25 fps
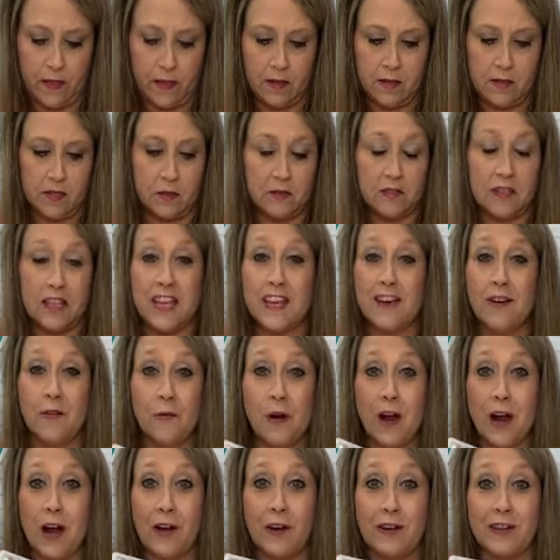So see, it
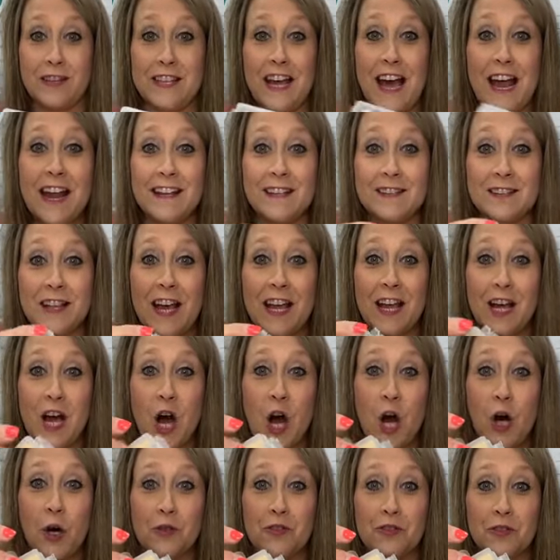works. That is like
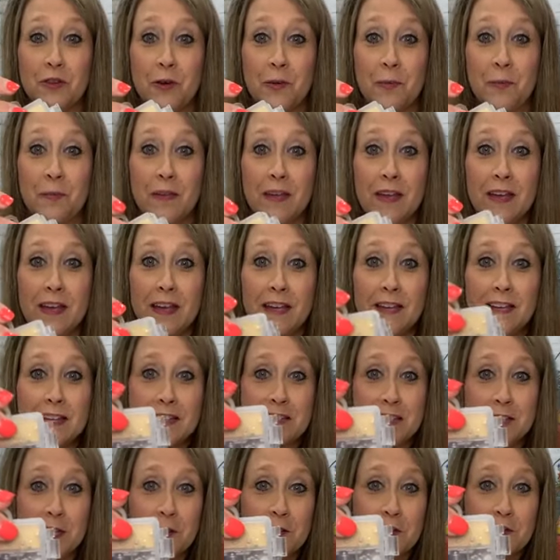awesome.
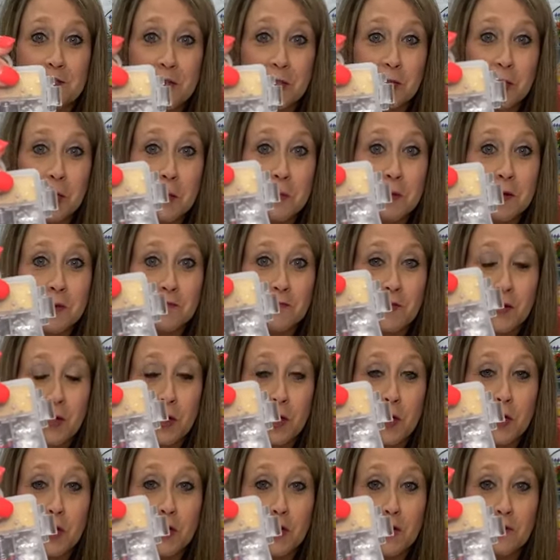So there's aluminum
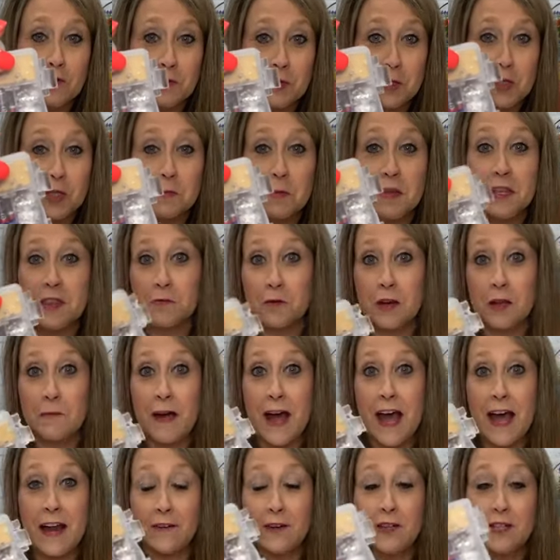foil, supposed to be three
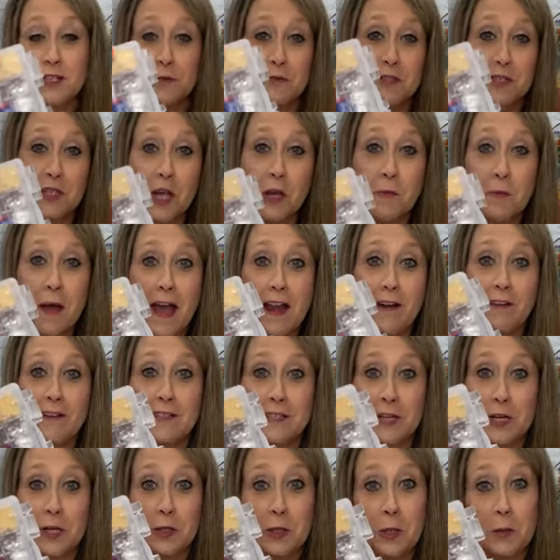batteries, so it's two batteries
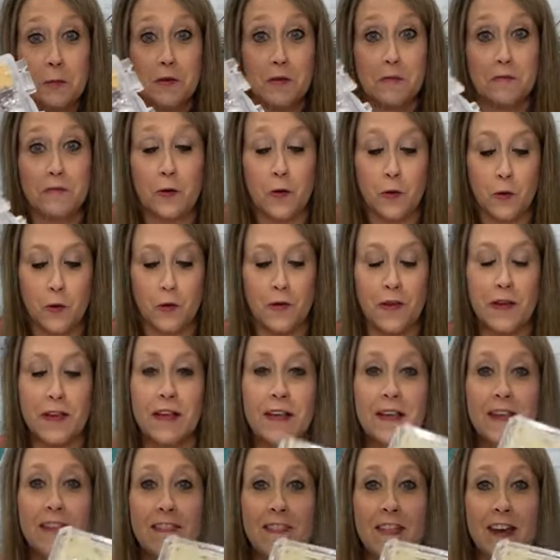and aluminum foil.
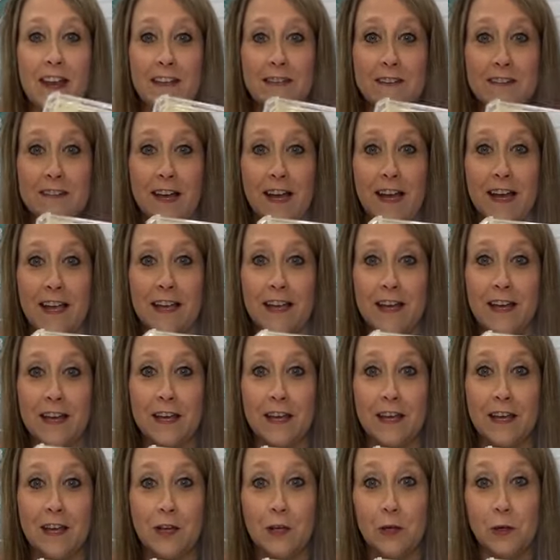That is like
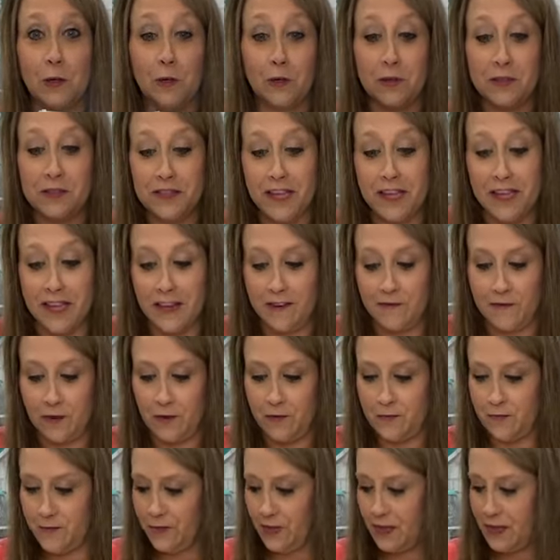coolest thing ever.
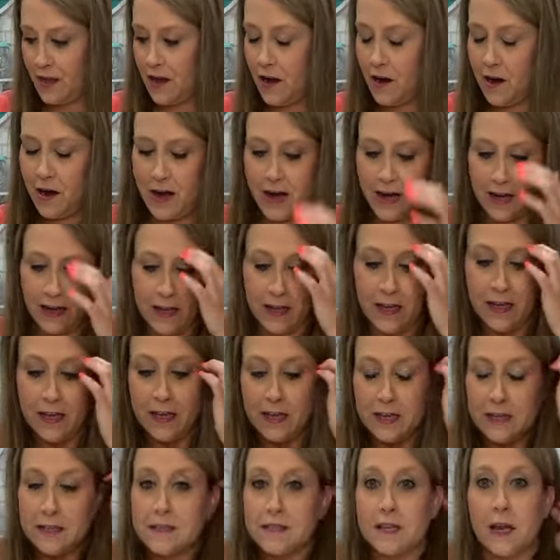All right,
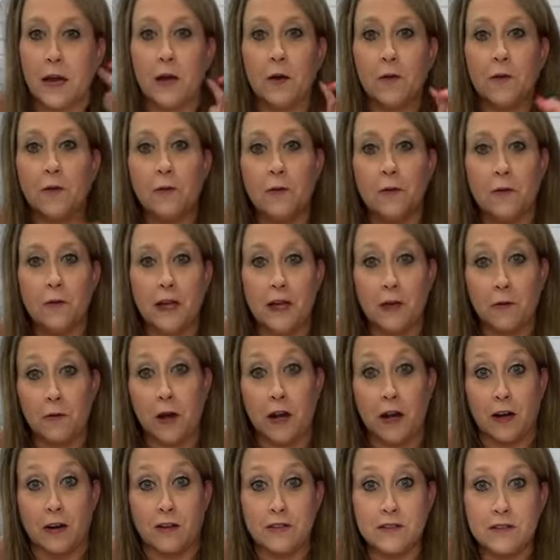so it
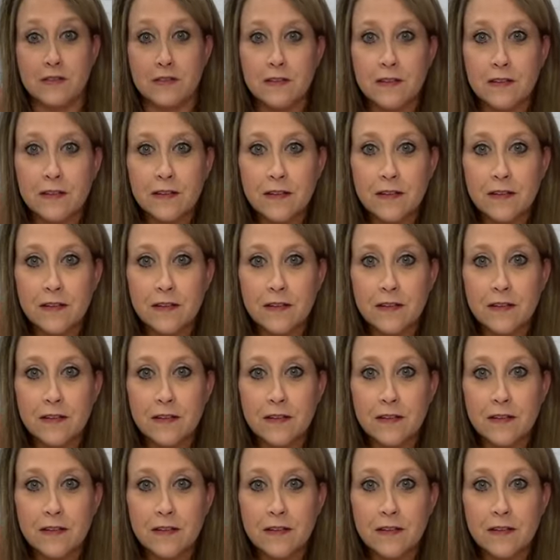works.